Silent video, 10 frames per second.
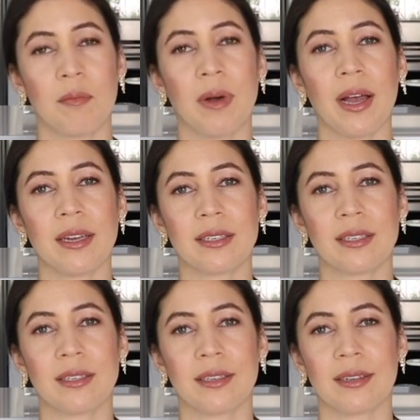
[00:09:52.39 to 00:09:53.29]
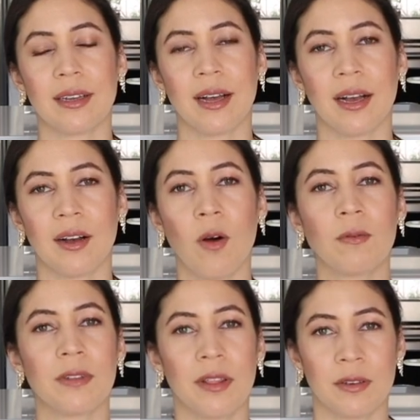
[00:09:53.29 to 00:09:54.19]
but
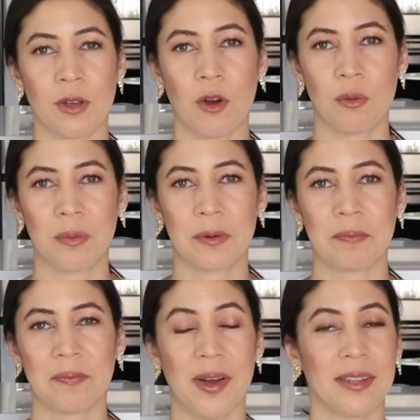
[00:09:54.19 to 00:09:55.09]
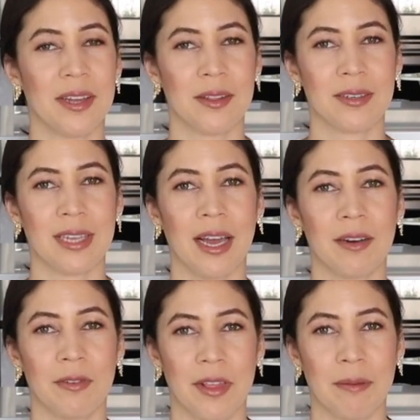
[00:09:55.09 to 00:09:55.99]
hopefully there's hope on the other
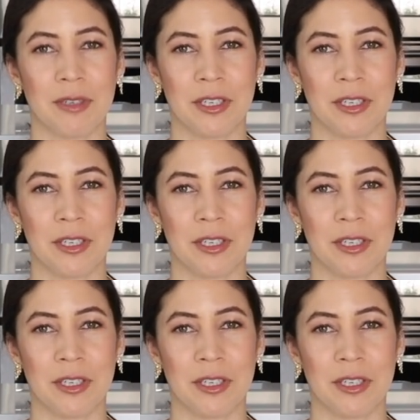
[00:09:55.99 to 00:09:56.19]
side for them